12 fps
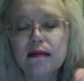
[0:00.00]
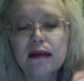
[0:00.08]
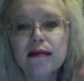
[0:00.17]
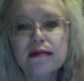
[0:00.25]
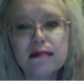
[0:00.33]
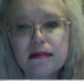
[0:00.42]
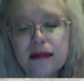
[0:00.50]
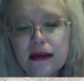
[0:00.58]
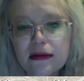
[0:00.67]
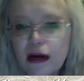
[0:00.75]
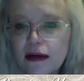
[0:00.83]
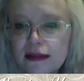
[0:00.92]
That's
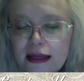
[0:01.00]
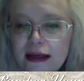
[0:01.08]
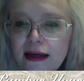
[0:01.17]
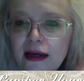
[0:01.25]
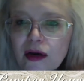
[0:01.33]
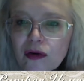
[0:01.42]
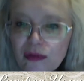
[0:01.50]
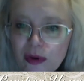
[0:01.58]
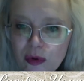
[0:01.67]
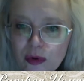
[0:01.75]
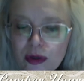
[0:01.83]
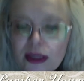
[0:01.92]
not taking care of you.
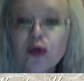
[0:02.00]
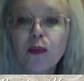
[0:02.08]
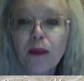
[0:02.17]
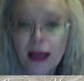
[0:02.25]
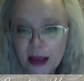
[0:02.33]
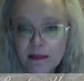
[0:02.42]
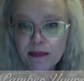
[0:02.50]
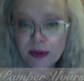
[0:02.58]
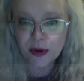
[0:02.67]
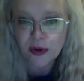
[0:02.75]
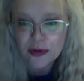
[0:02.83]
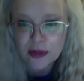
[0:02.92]
You need to pamper
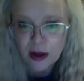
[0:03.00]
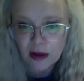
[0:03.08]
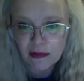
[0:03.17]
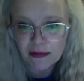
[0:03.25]
yourself.